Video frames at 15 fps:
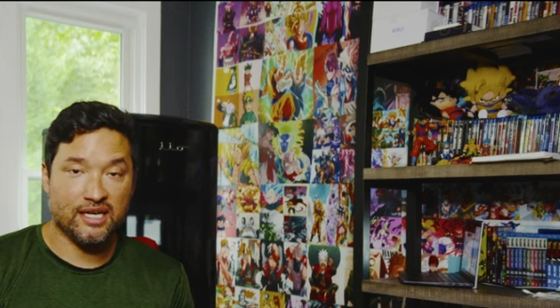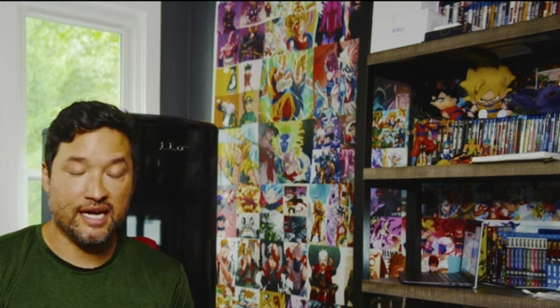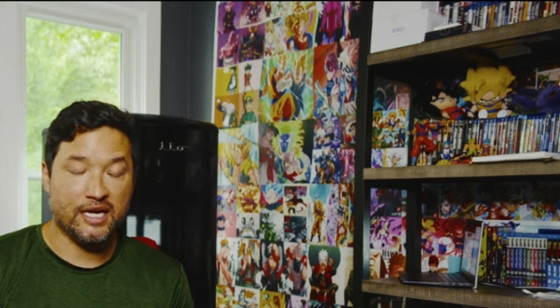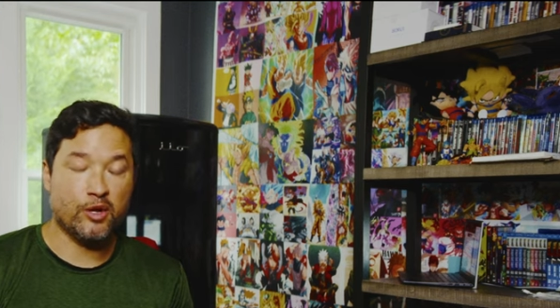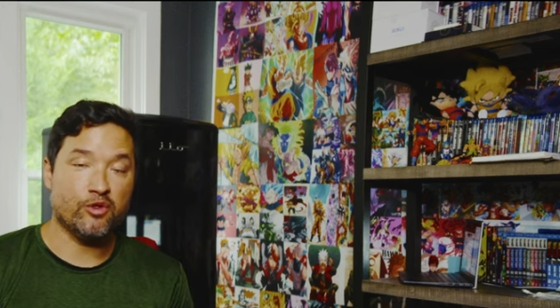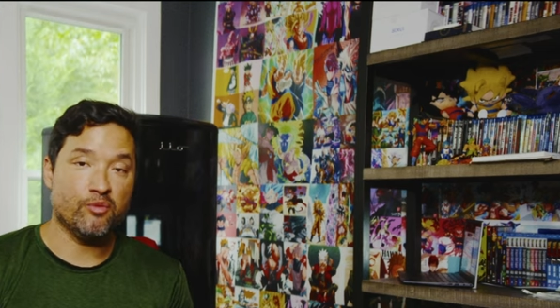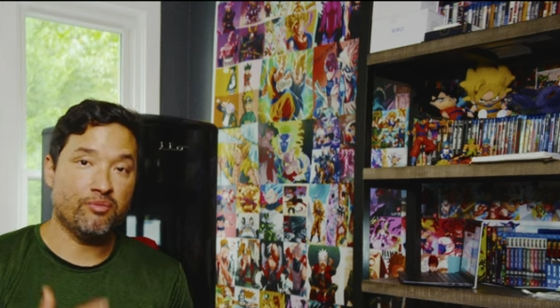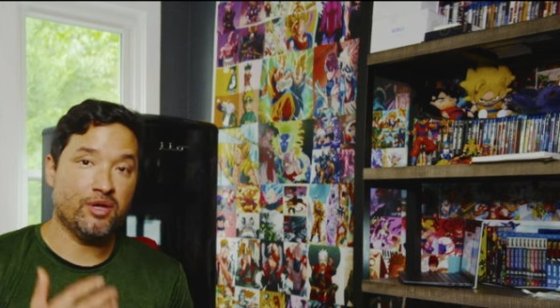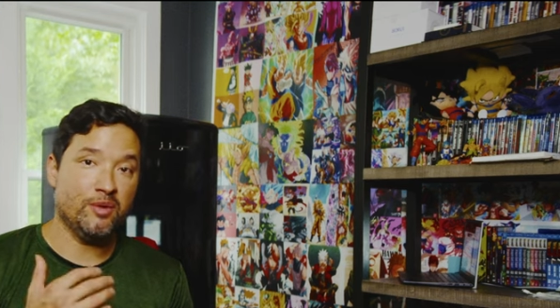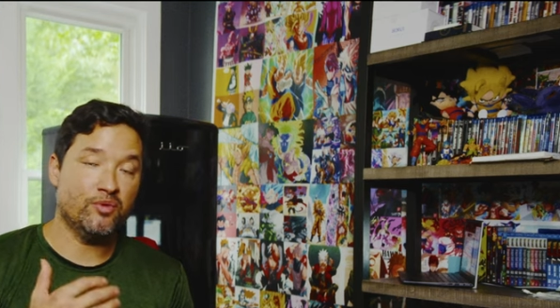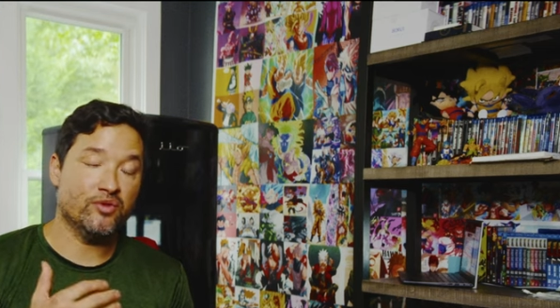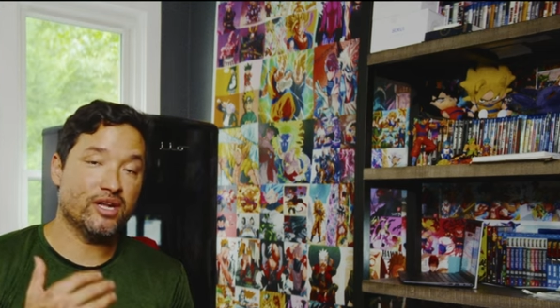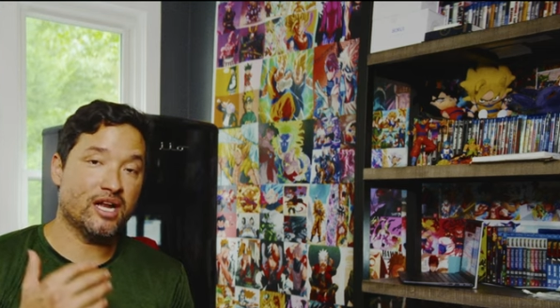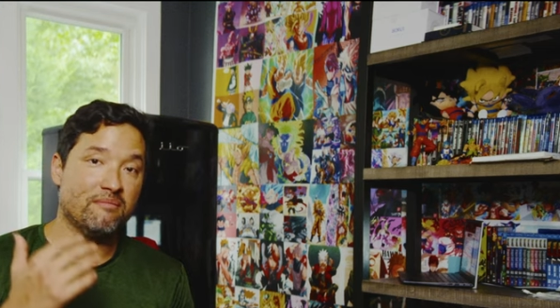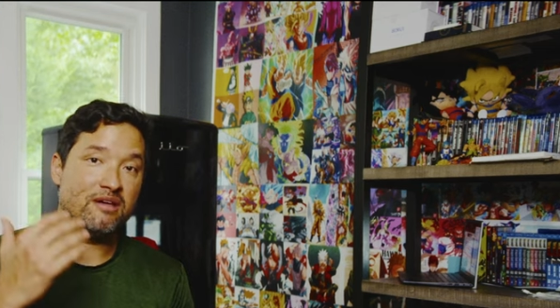I know the people
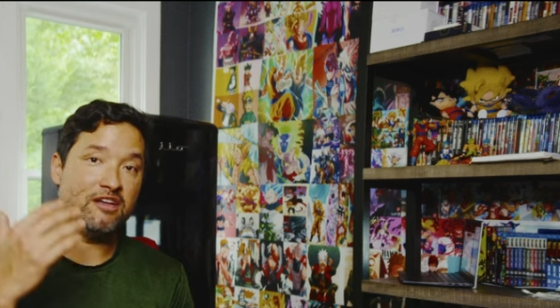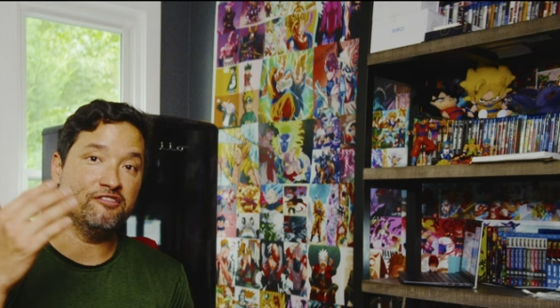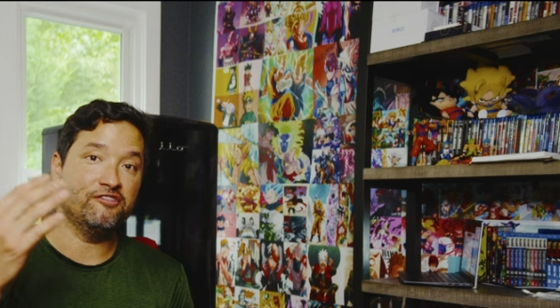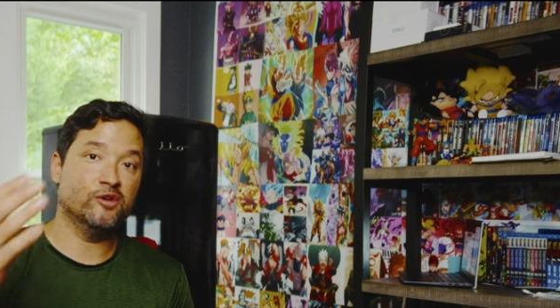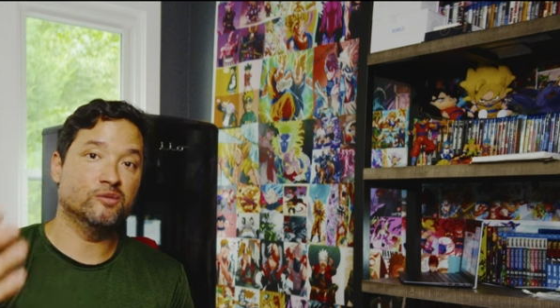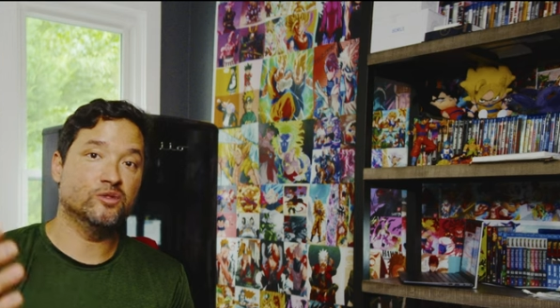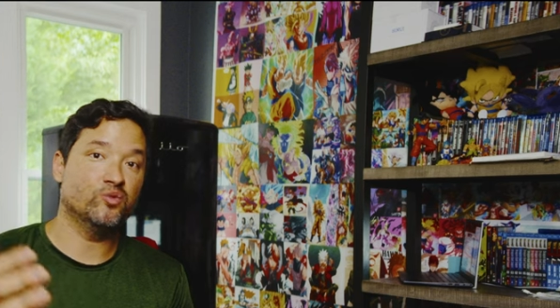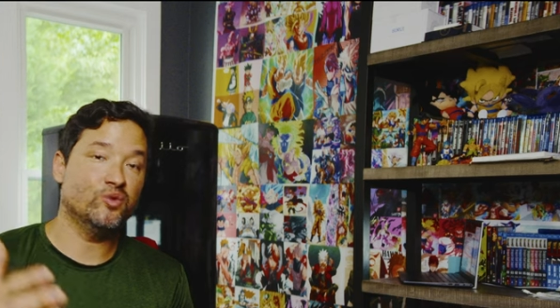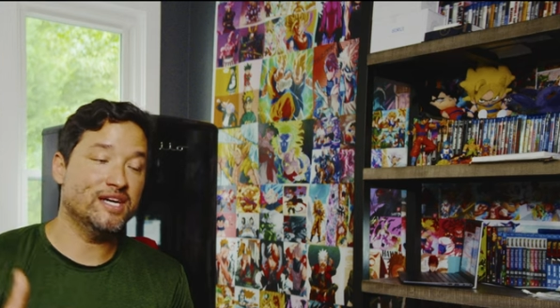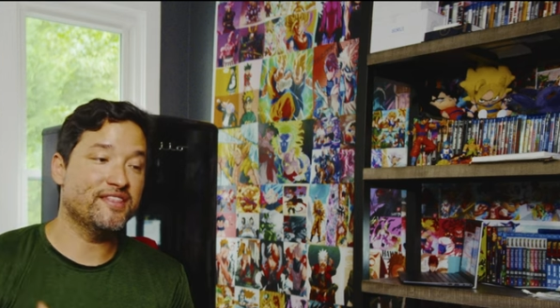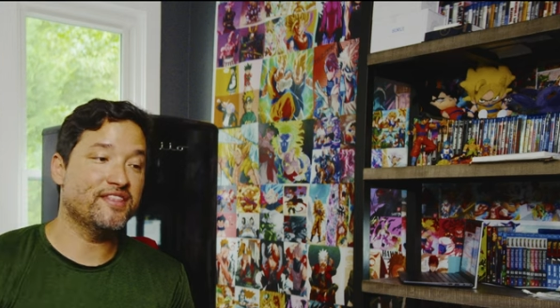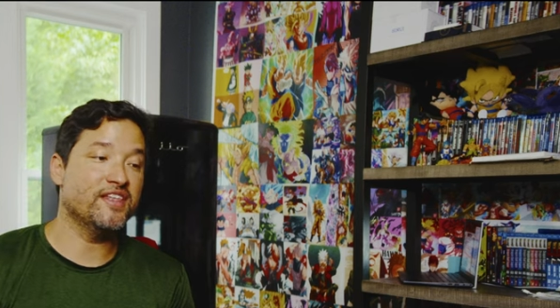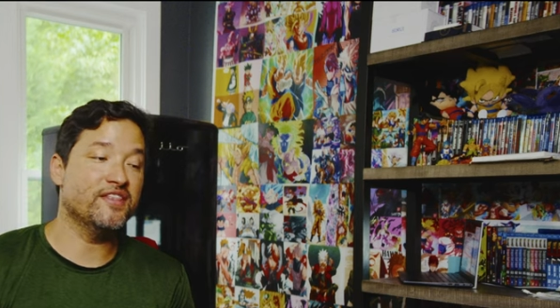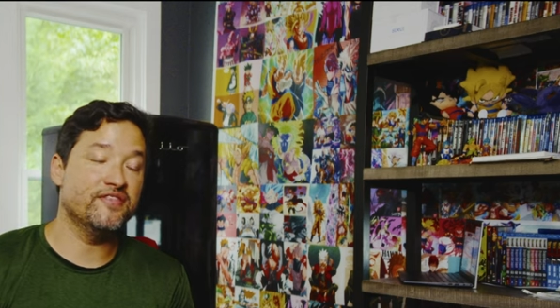that I make films with,